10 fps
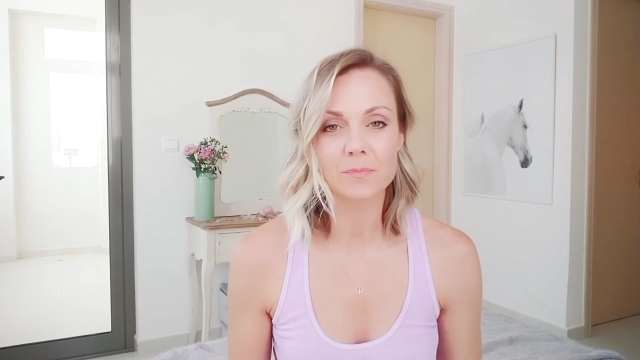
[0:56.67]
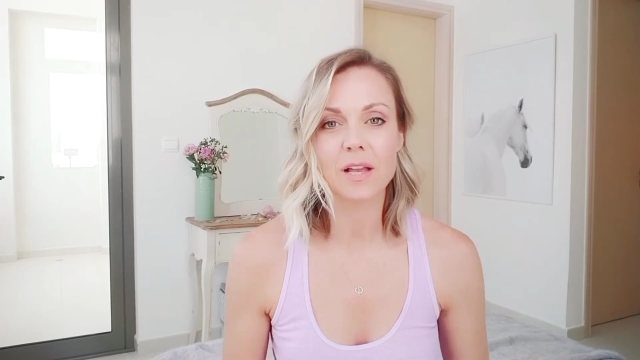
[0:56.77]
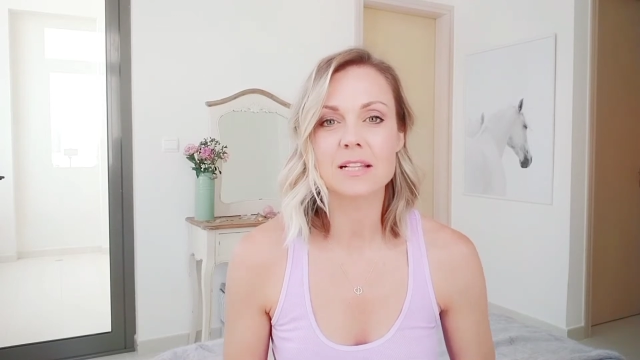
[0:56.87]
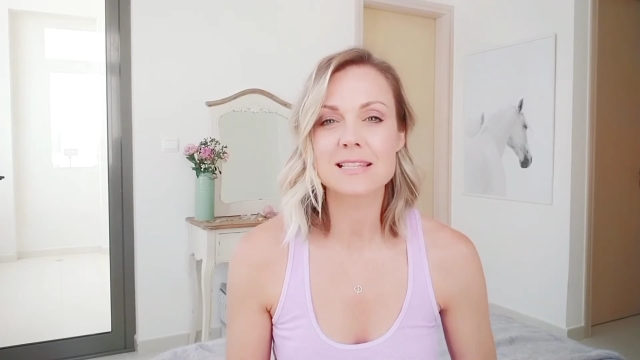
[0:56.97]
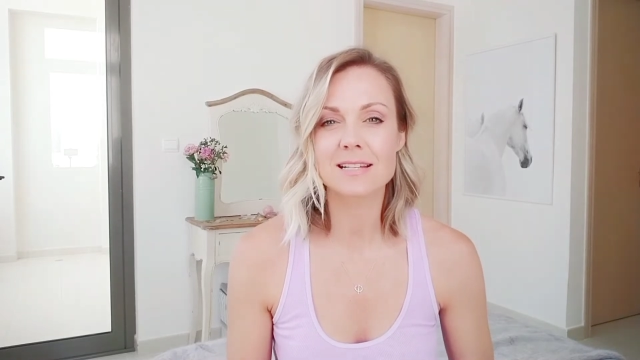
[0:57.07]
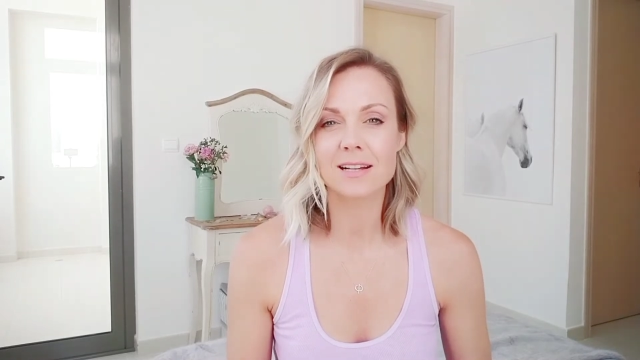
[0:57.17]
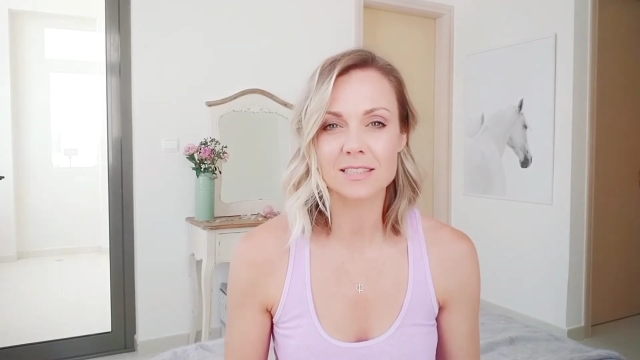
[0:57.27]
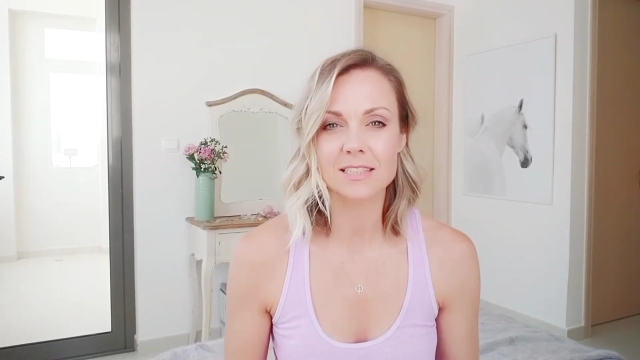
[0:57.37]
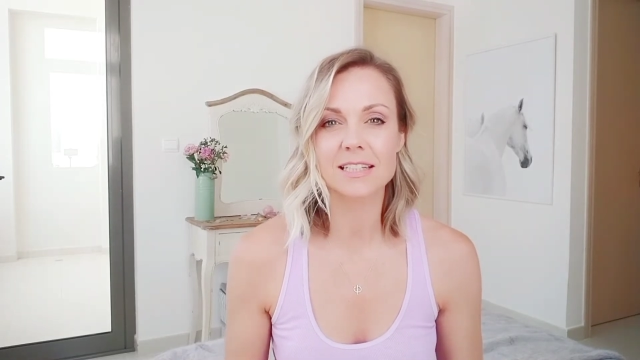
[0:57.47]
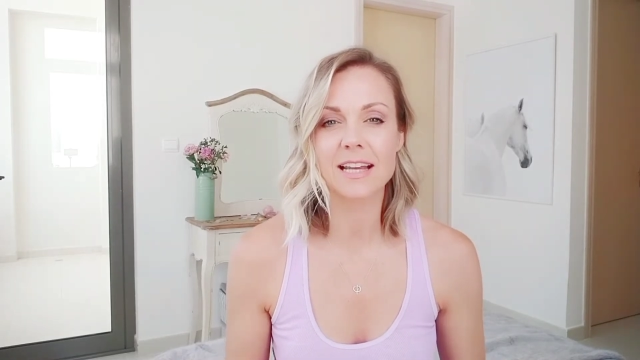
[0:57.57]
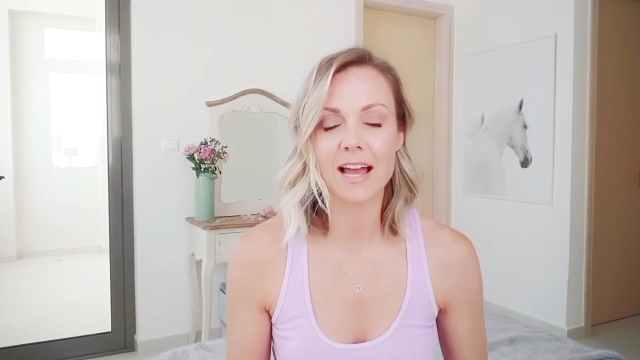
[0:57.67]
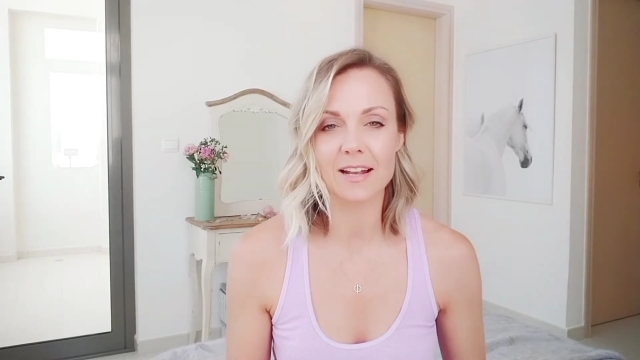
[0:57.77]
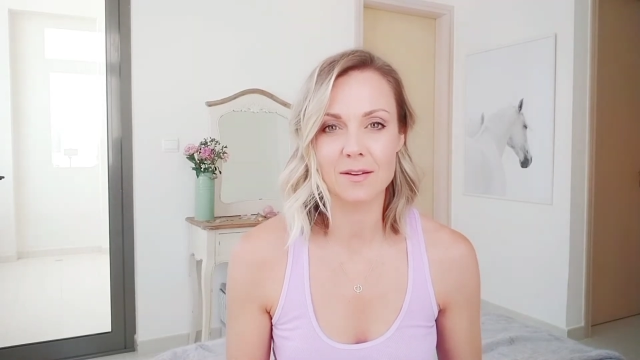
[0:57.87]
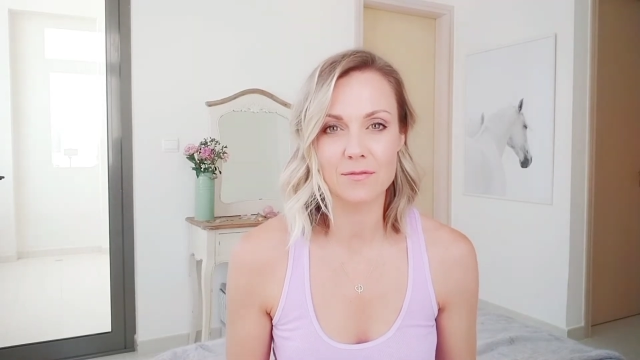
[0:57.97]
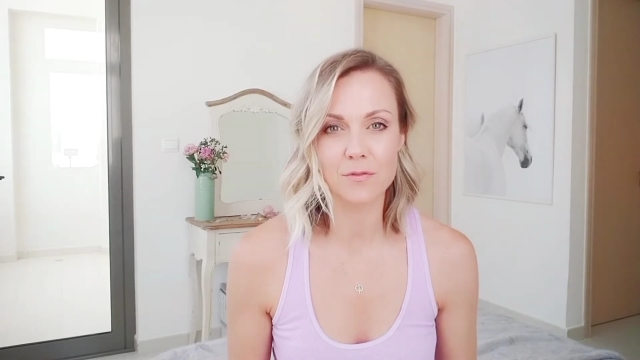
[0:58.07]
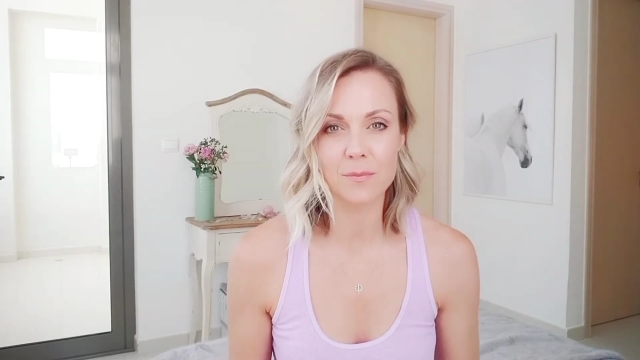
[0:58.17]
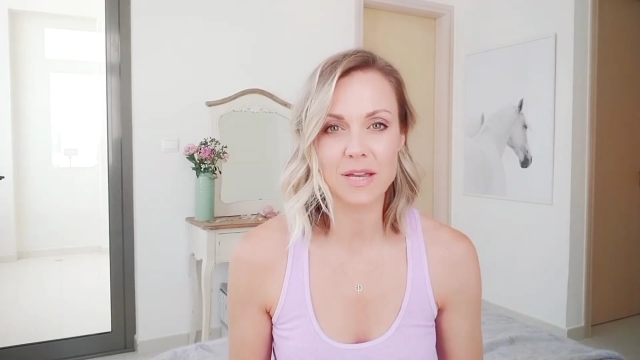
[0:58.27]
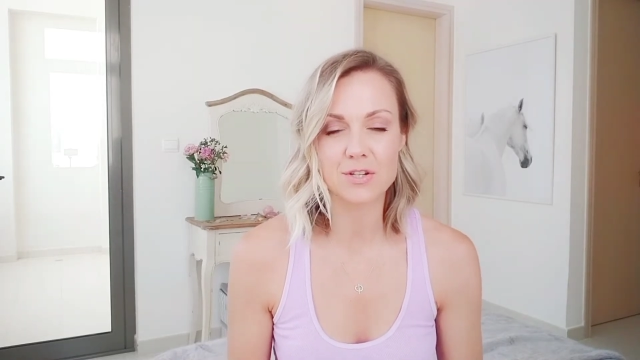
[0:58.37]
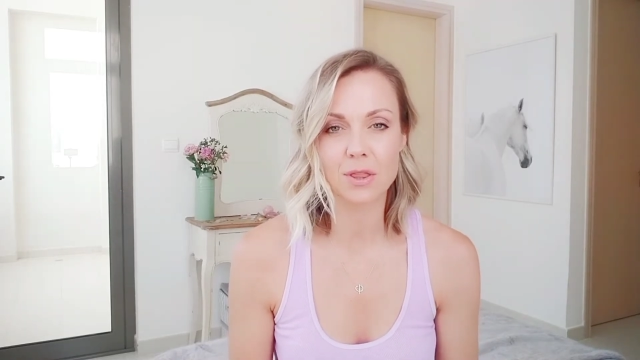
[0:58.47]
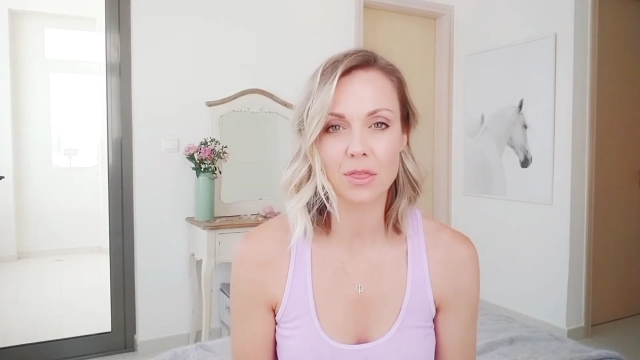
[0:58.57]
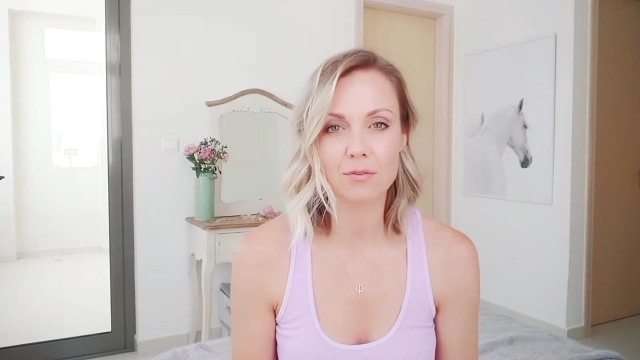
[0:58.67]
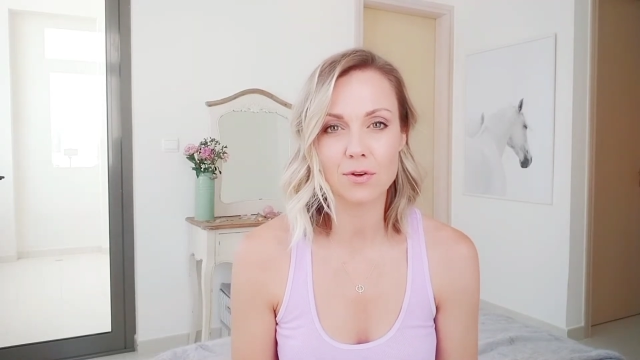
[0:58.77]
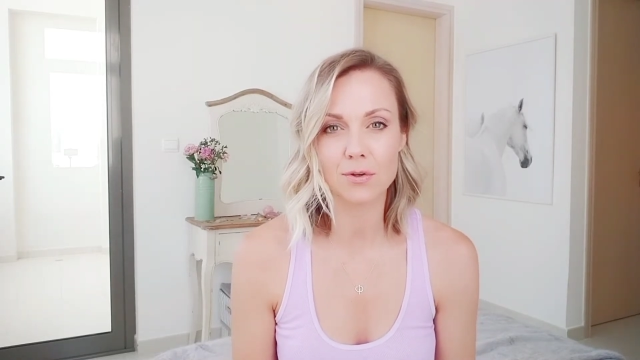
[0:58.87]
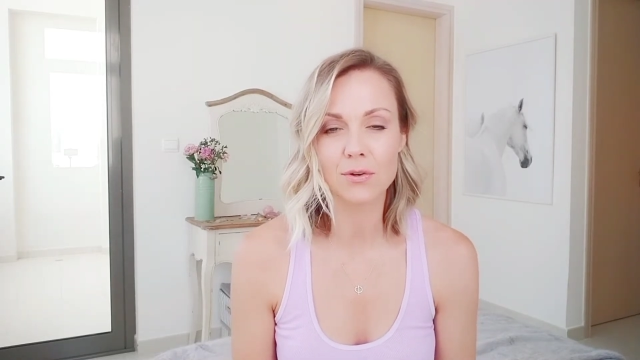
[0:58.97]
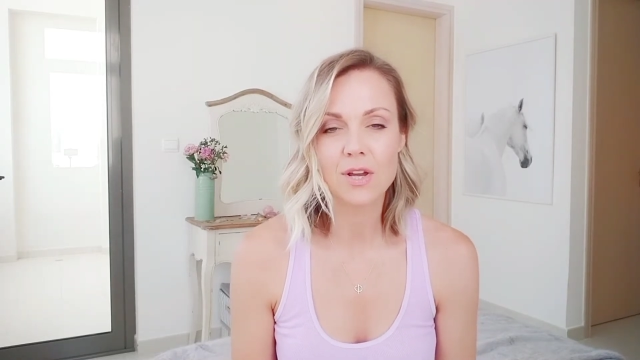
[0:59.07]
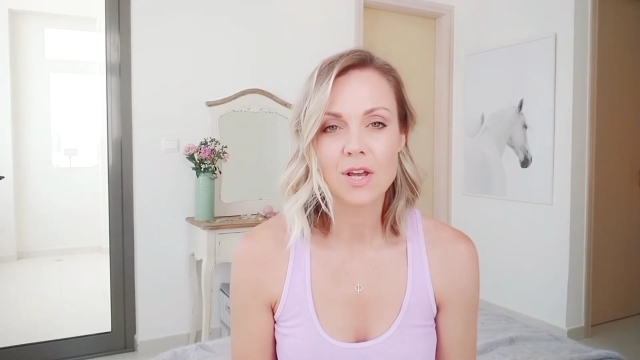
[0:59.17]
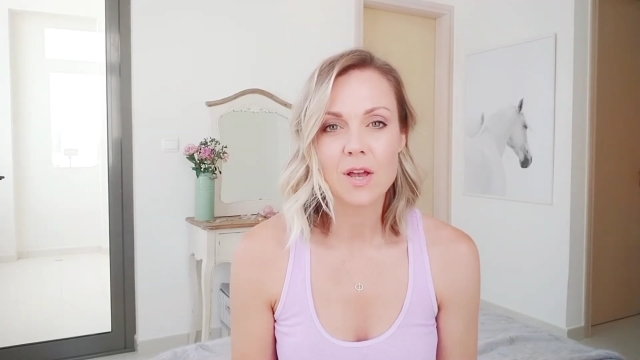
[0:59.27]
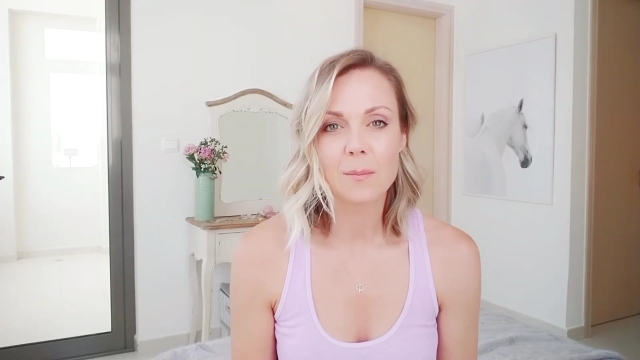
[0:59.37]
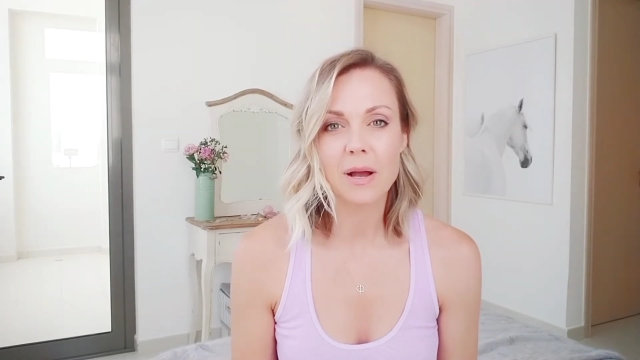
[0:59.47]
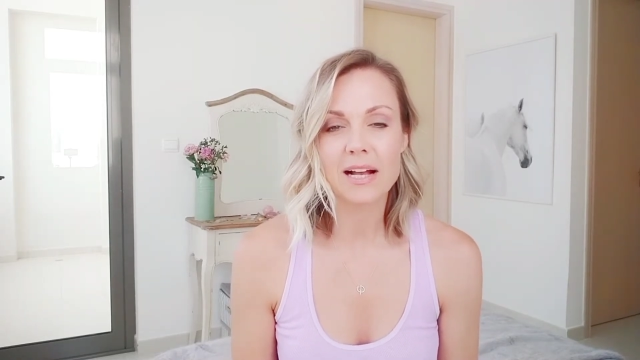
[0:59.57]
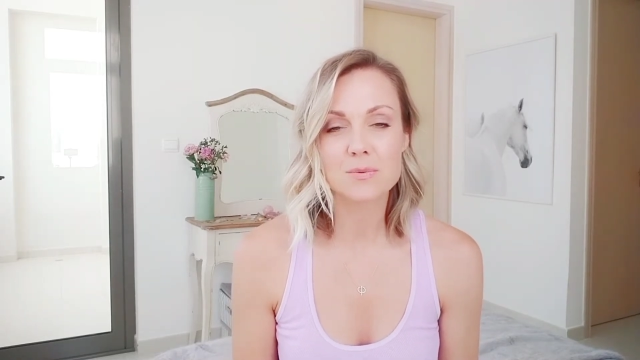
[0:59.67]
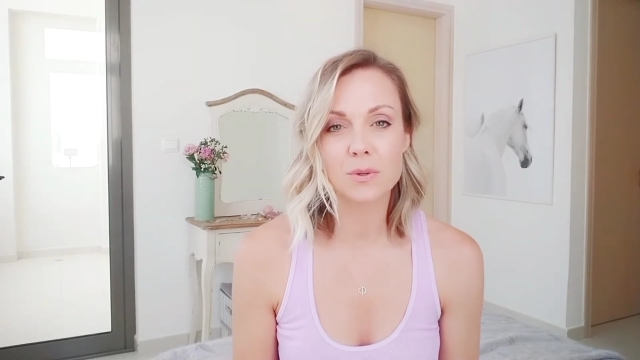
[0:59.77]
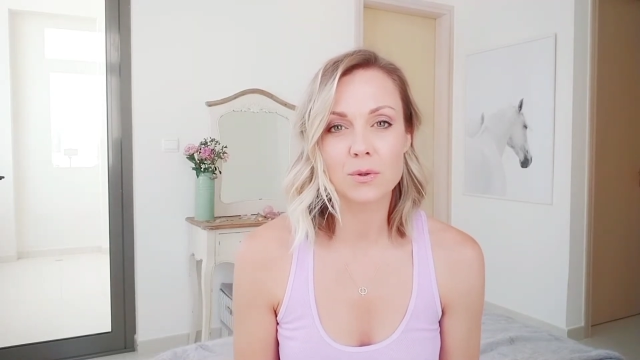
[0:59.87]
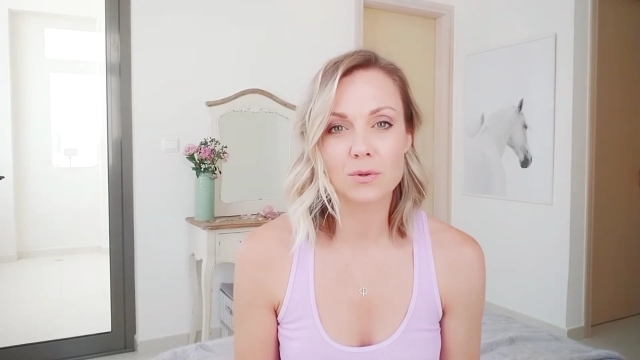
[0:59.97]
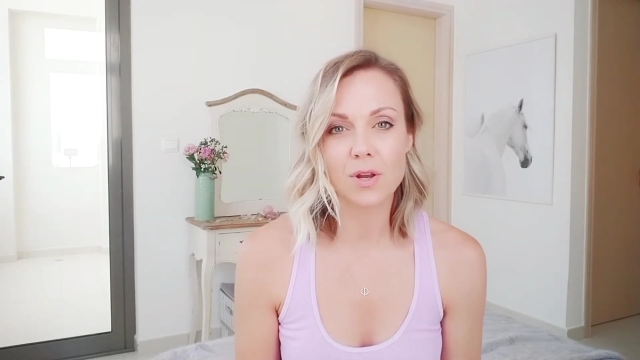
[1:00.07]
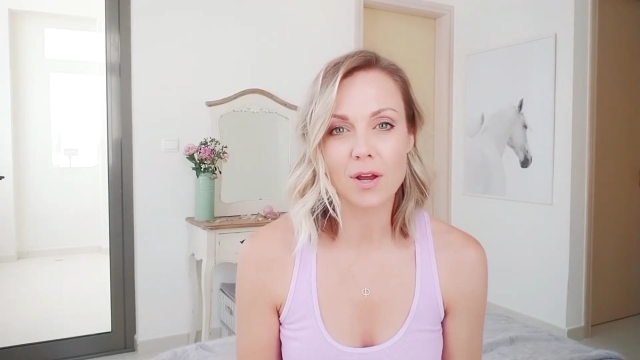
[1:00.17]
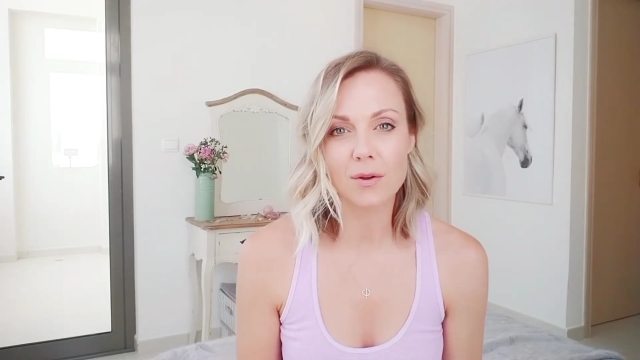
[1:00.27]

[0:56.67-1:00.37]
and started to get information through, but as we all know,